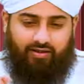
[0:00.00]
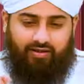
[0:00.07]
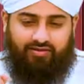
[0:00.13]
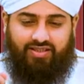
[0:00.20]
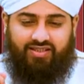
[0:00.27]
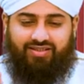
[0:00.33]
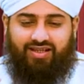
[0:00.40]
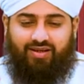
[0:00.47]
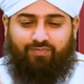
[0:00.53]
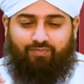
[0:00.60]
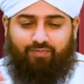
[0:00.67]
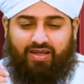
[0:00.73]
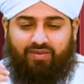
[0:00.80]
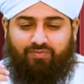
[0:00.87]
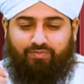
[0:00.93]
He says that
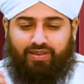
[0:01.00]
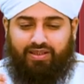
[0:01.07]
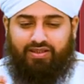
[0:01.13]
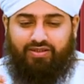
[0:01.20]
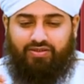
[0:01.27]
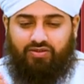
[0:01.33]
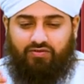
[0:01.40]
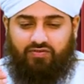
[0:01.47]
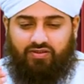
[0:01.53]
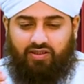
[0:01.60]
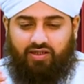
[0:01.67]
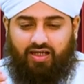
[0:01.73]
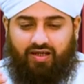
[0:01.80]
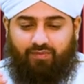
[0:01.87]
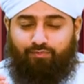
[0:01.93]
may millions of
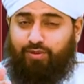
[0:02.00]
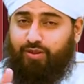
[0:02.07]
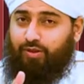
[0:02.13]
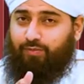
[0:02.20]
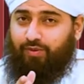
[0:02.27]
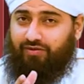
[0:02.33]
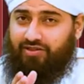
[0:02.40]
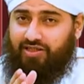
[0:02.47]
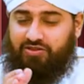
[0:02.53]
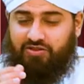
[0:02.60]
salam be upon their